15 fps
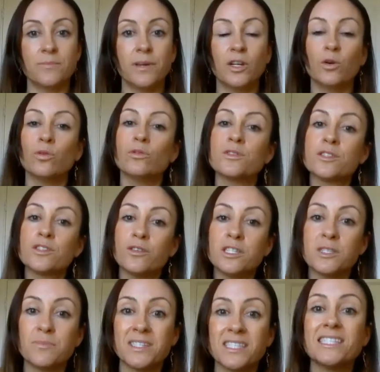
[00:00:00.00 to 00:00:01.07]
but also
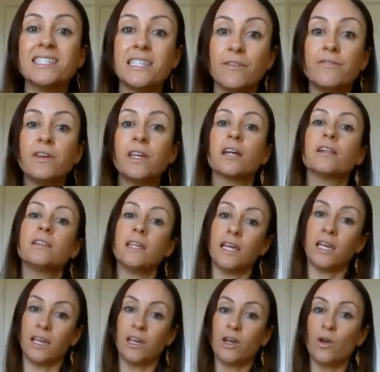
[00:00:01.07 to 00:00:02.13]

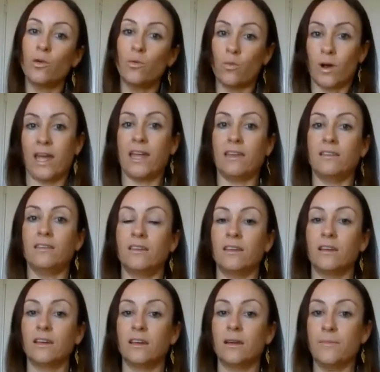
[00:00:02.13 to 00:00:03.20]
specifically
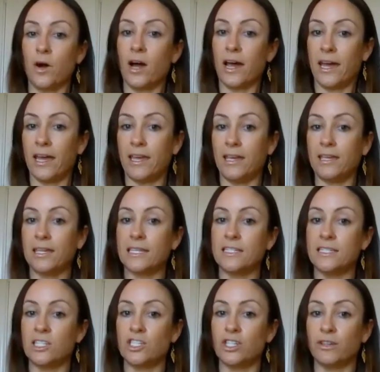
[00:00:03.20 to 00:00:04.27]
when my
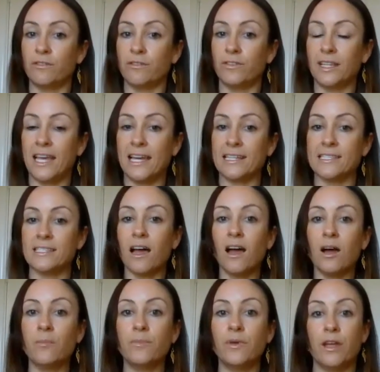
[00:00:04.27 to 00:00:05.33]
condition flares up,